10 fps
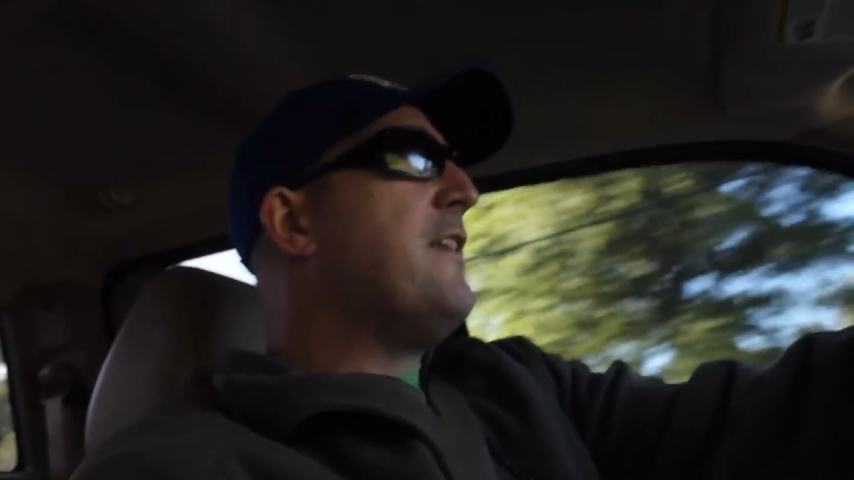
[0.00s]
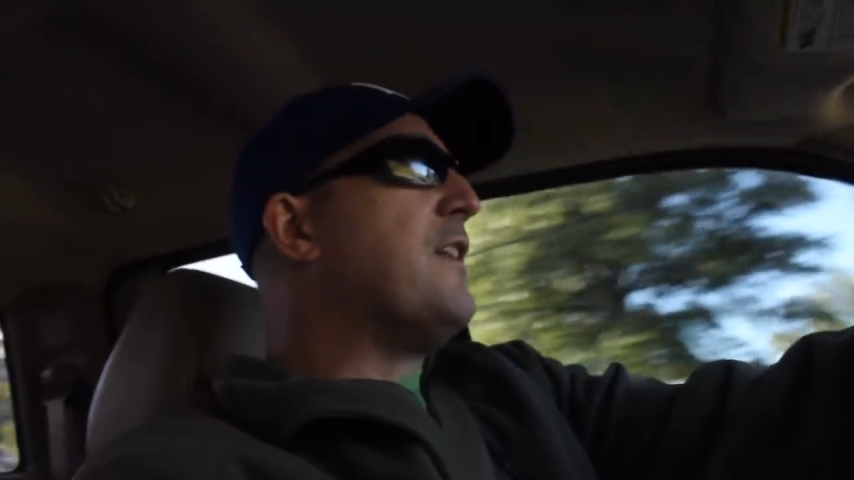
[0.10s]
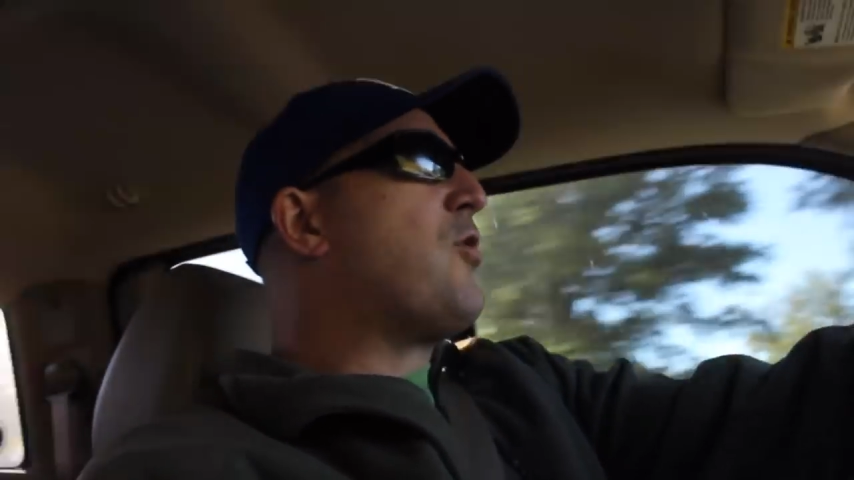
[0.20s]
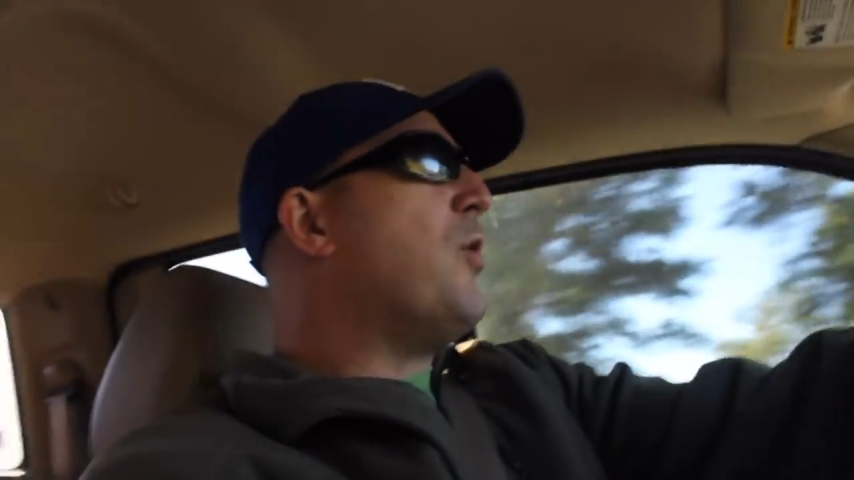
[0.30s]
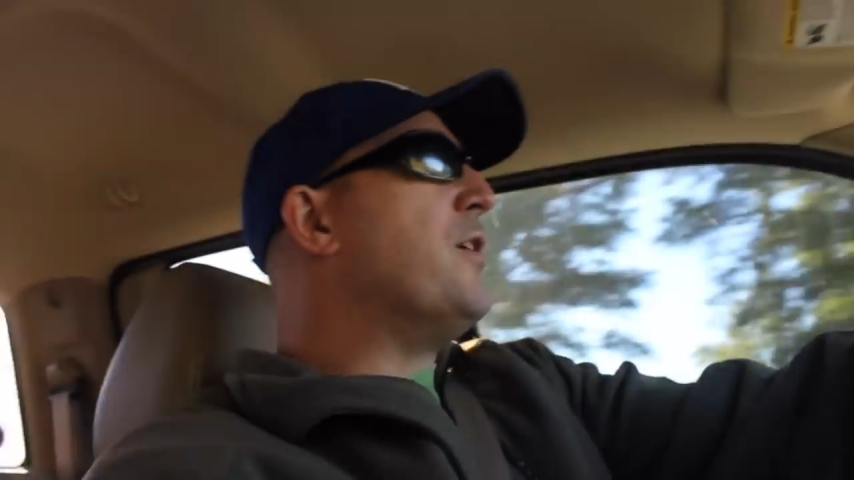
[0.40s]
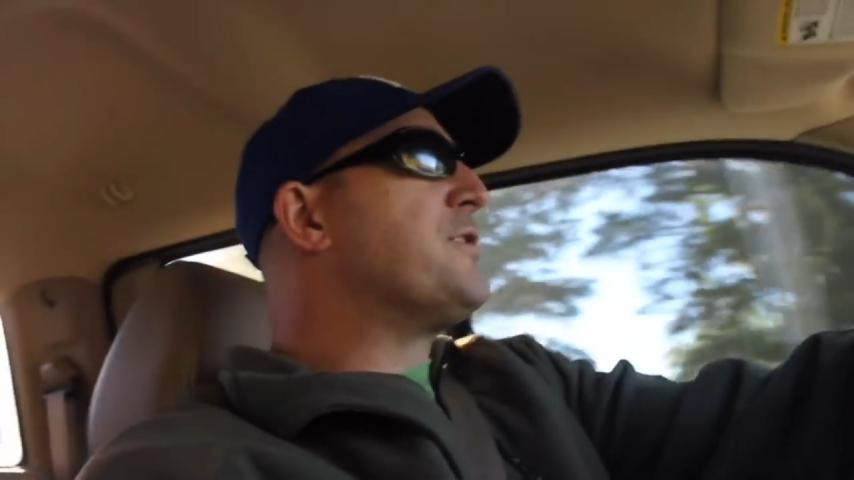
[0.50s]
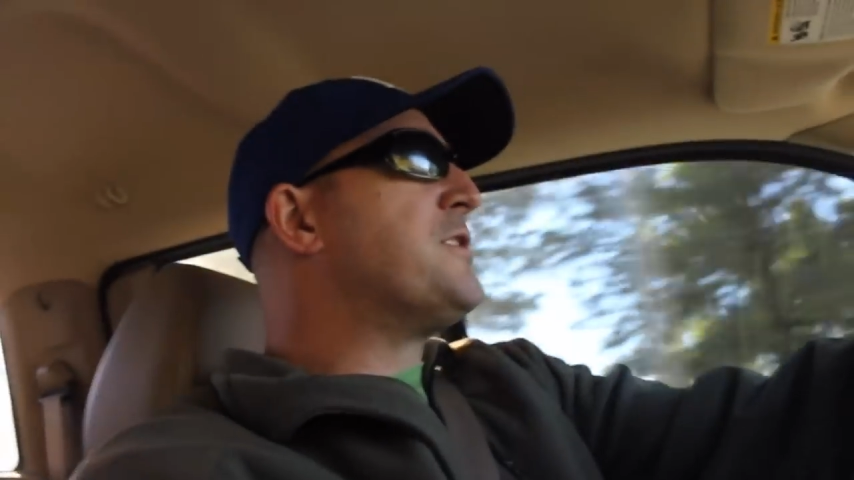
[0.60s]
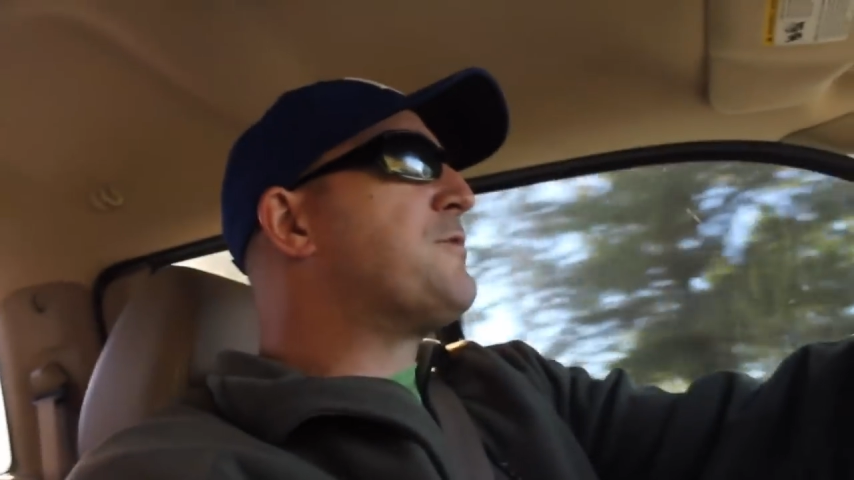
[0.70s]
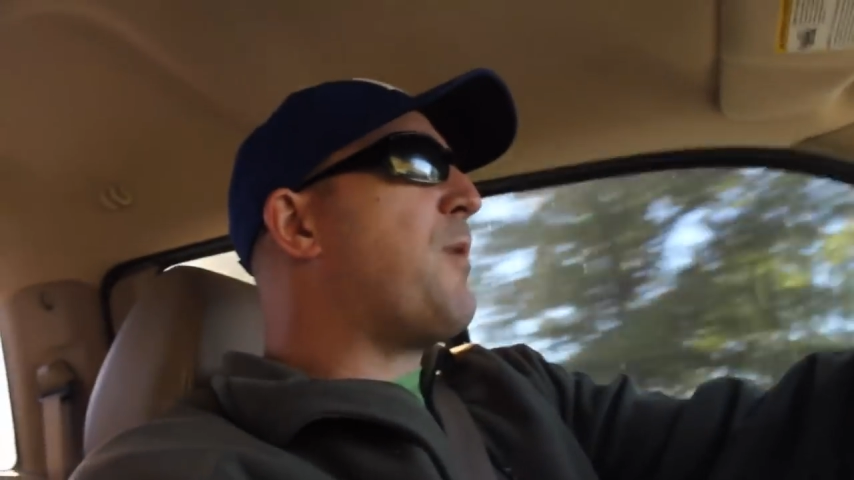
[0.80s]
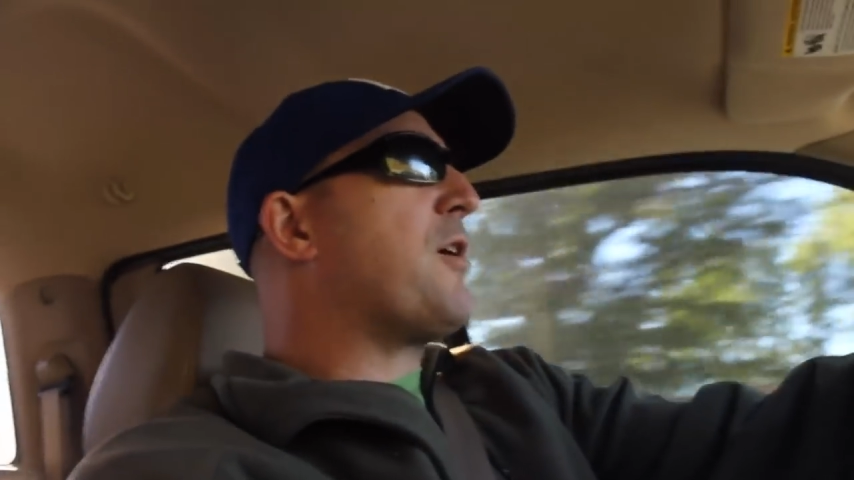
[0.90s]
The coils
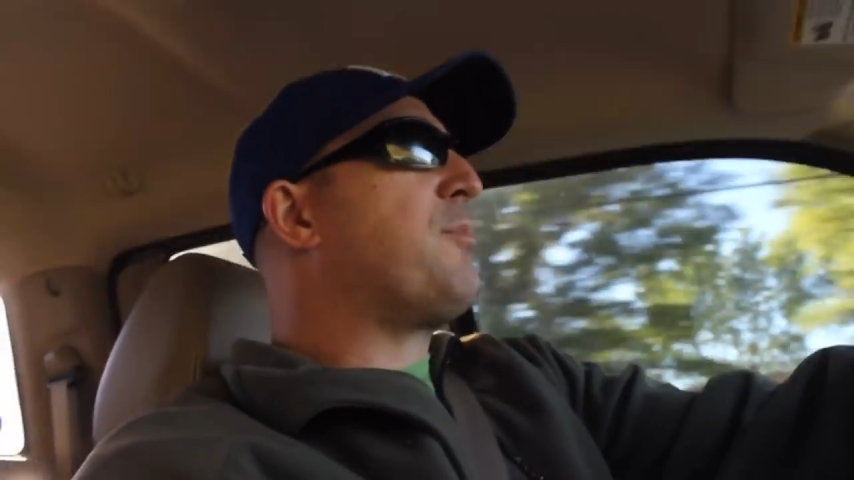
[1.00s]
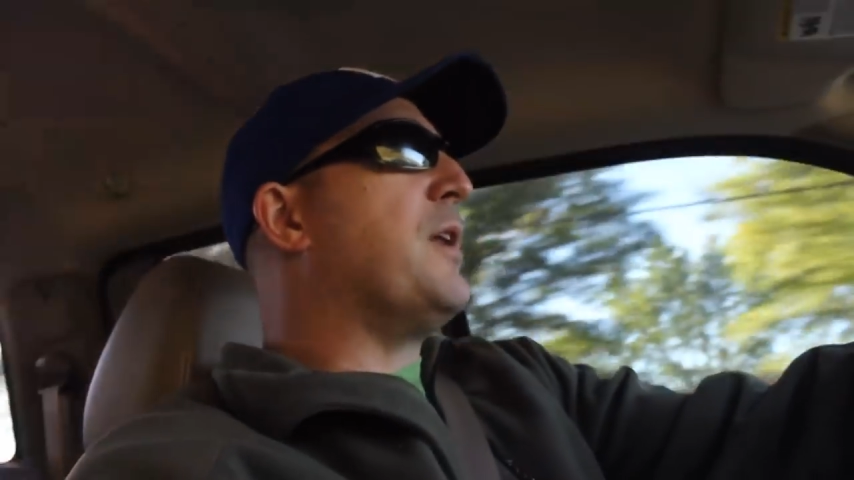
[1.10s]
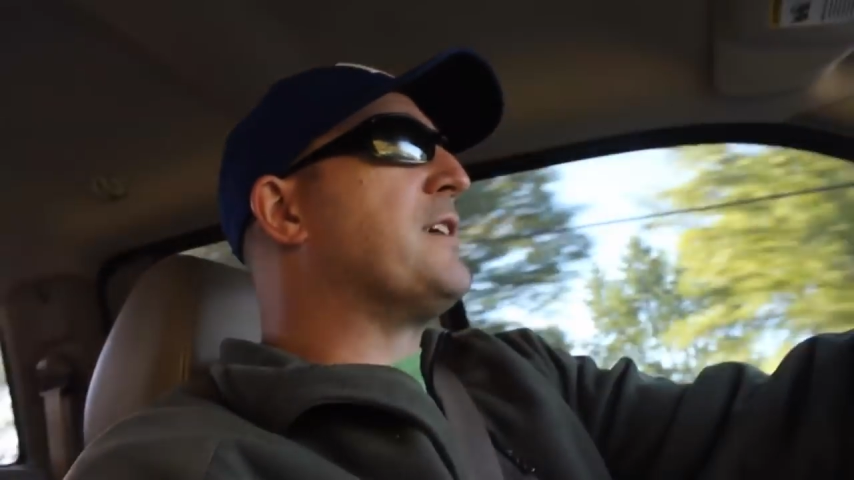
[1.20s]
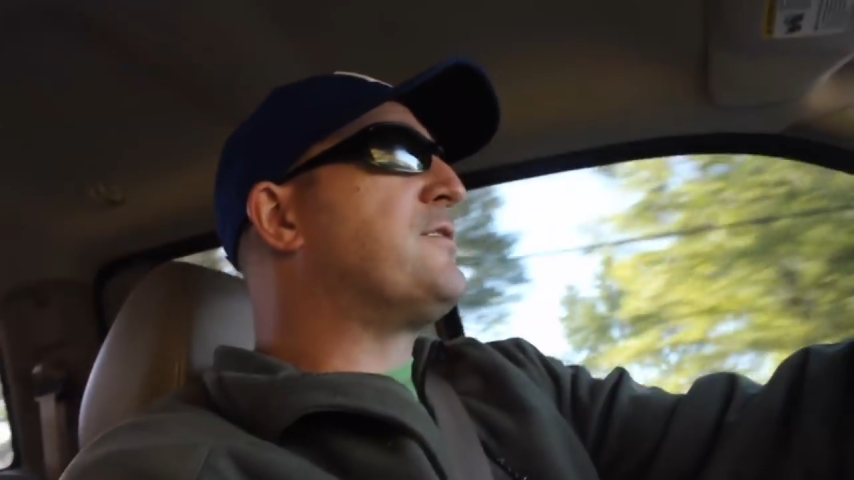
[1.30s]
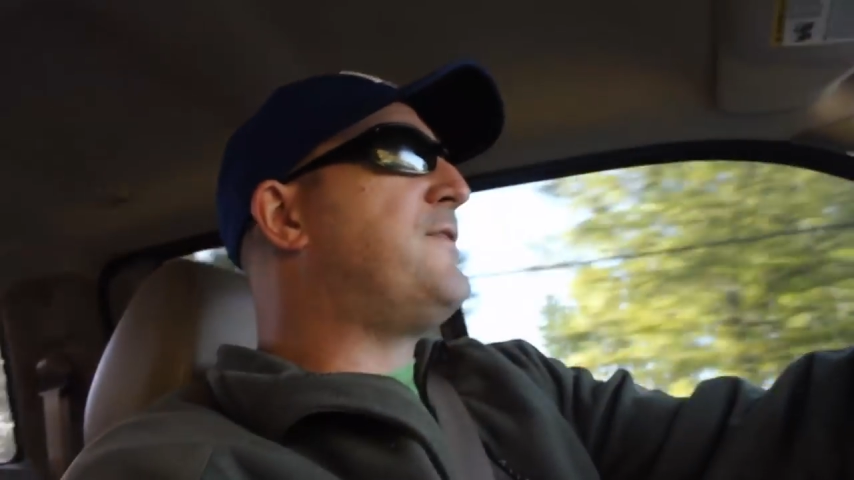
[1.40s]
and spark plugs